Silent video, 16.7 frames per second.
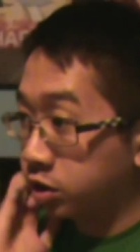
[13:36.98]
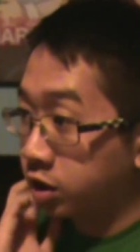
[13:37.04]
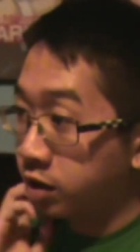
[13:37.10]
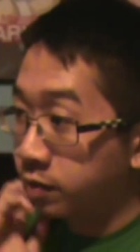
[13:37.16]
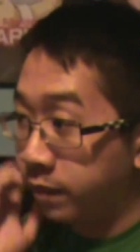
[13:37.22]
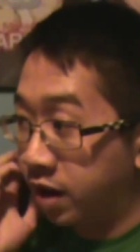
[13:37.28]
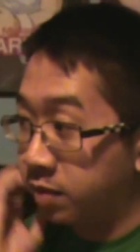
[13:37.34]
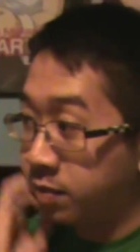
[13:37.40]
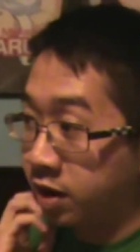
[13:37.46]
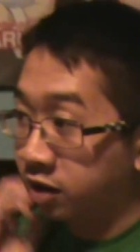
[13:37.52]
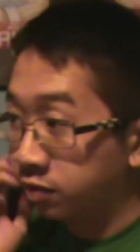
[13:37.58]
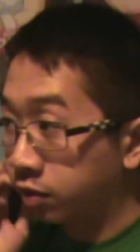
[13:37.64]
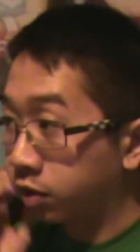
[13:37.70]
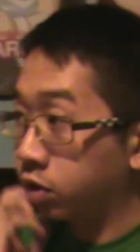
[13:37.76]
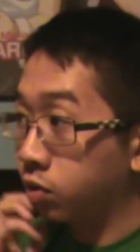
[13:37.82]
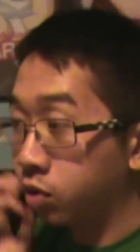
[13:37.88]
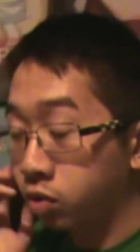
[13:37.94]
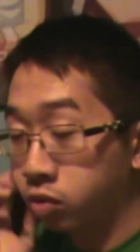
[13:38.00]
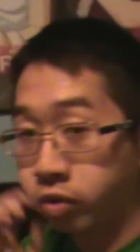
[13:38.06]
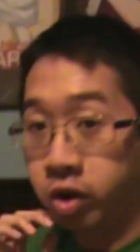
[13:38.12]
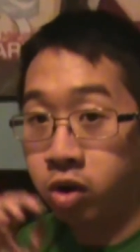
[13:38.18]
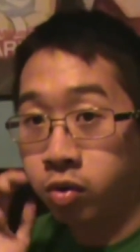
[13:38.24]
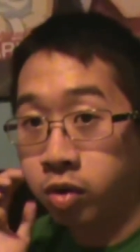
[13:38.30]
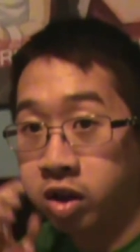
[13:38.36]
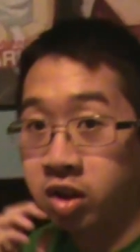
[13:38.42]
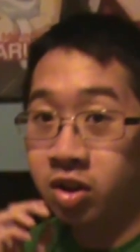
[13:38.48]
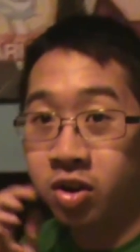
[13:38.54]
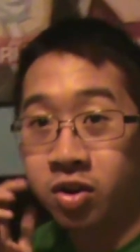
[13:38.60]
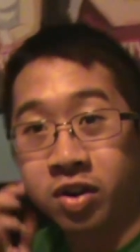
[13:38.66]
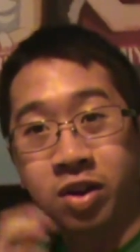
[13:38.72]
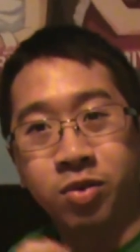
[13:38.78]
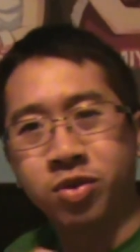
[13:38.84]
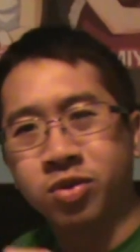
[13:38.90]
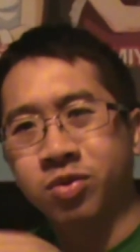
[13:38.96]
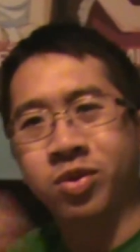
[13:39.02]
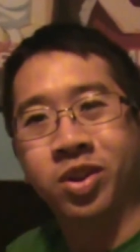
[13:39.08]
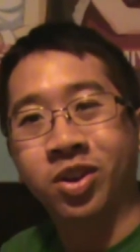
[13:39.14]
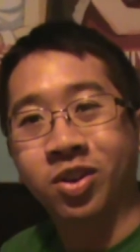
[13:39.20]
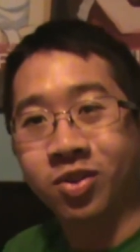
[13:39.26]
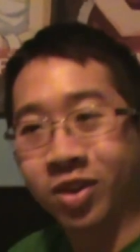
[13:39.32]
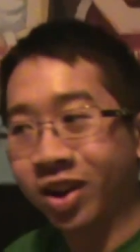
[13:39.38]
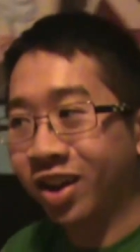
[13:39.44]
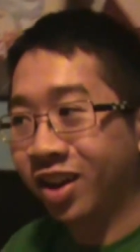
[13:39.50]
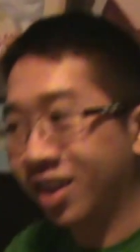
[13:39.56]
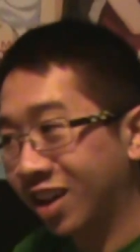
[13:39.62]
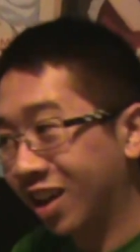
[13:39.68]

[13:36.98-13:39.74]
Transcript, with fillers: uh, Mad Max Fury Road quite a while ago. It was really great.